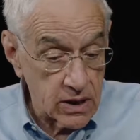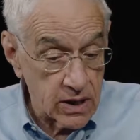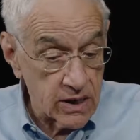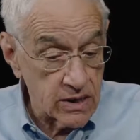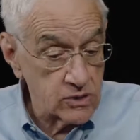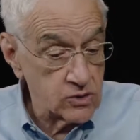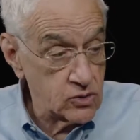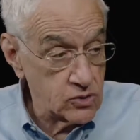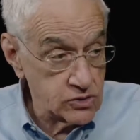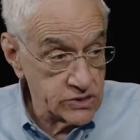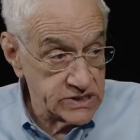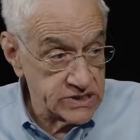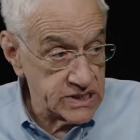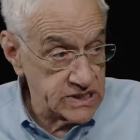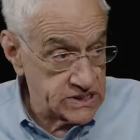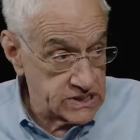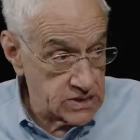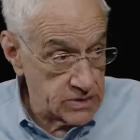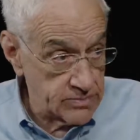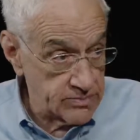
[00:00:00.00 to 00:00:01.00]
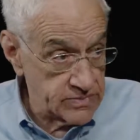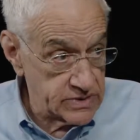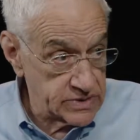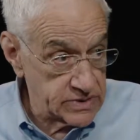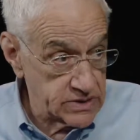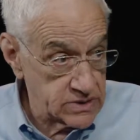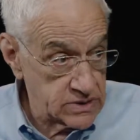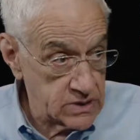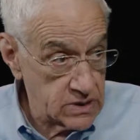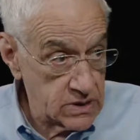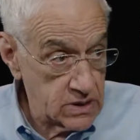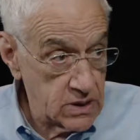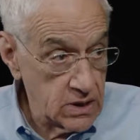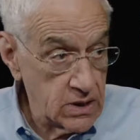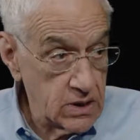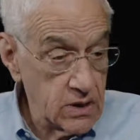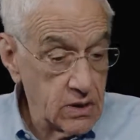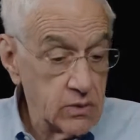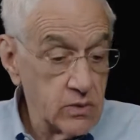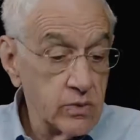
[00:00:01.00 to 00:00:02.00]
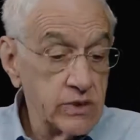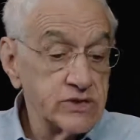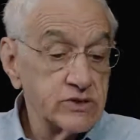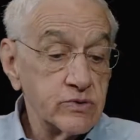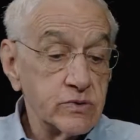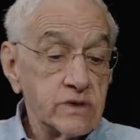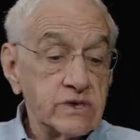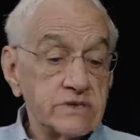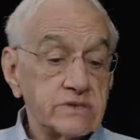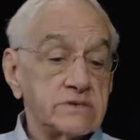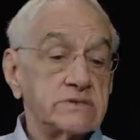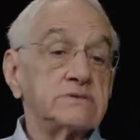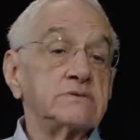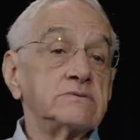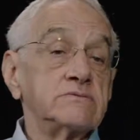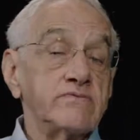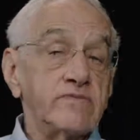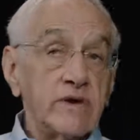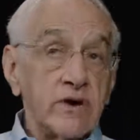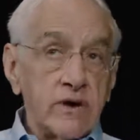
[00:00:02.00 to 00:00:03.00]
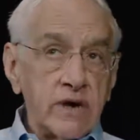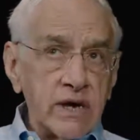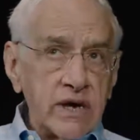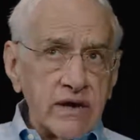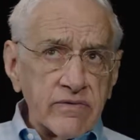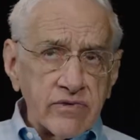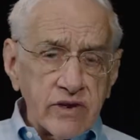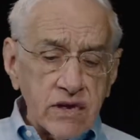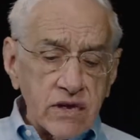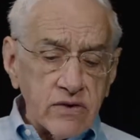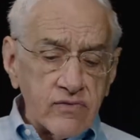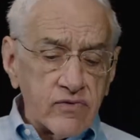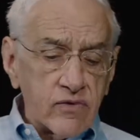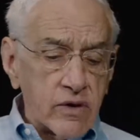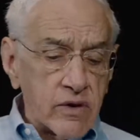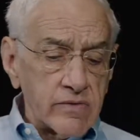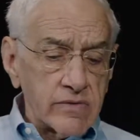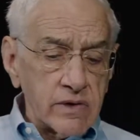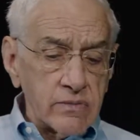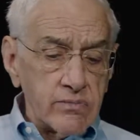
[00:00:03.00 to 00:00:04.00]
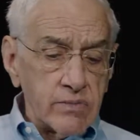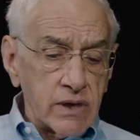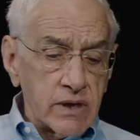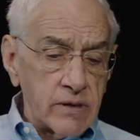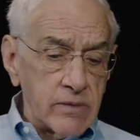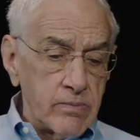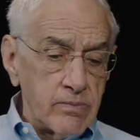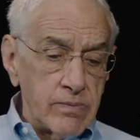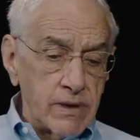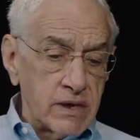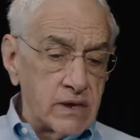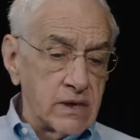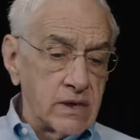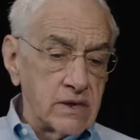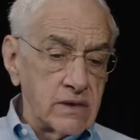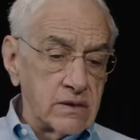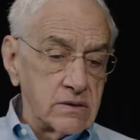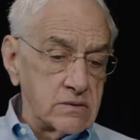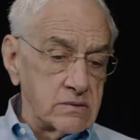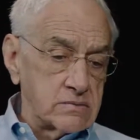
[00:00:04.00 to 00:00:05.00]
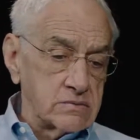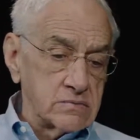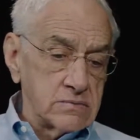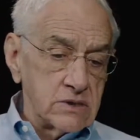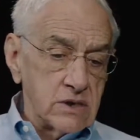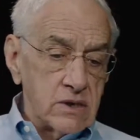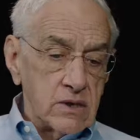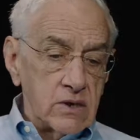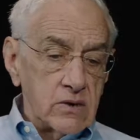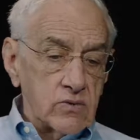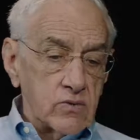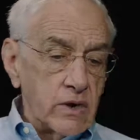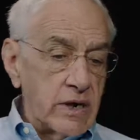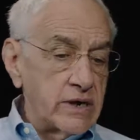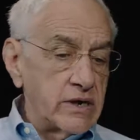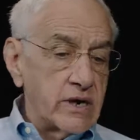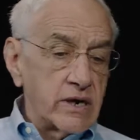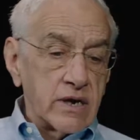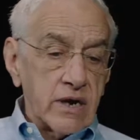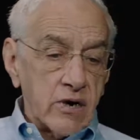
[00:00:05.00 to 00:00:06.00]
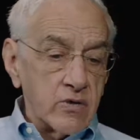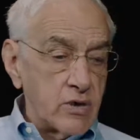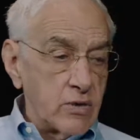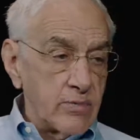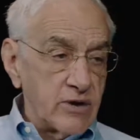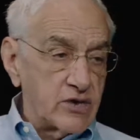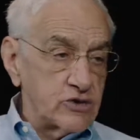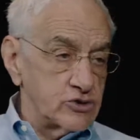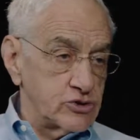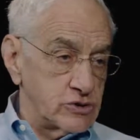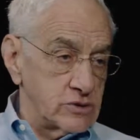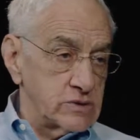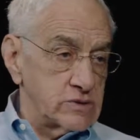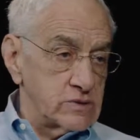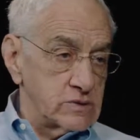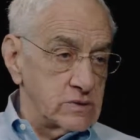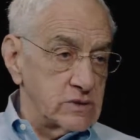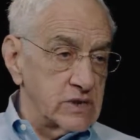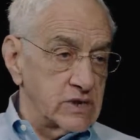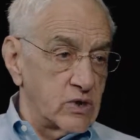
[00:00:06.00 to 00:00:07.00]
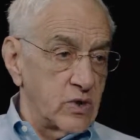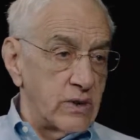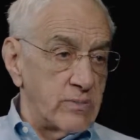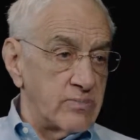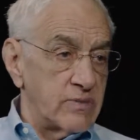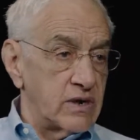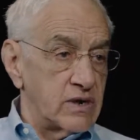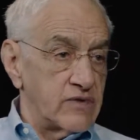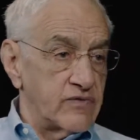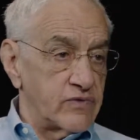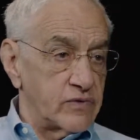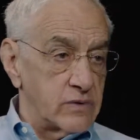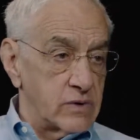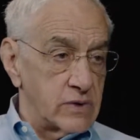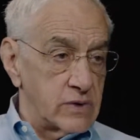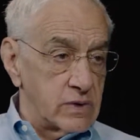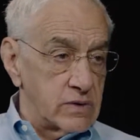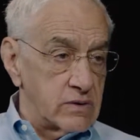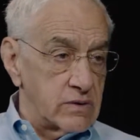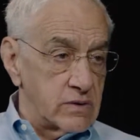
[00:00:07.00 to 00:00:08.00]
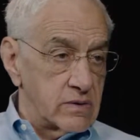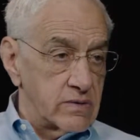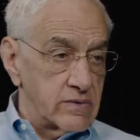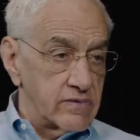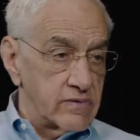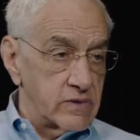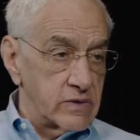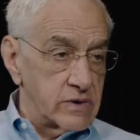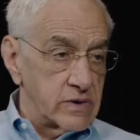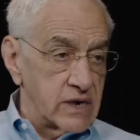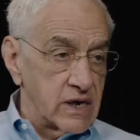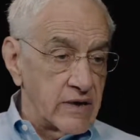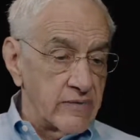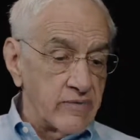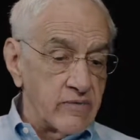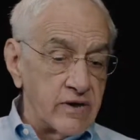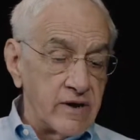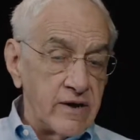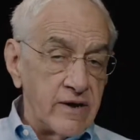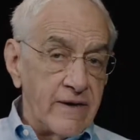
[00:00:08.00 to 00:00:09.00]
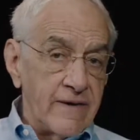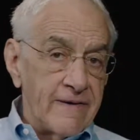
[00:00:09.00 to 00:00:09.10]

Argo Systems, which was very heavily involved in building radar countermeasure equipment for the government.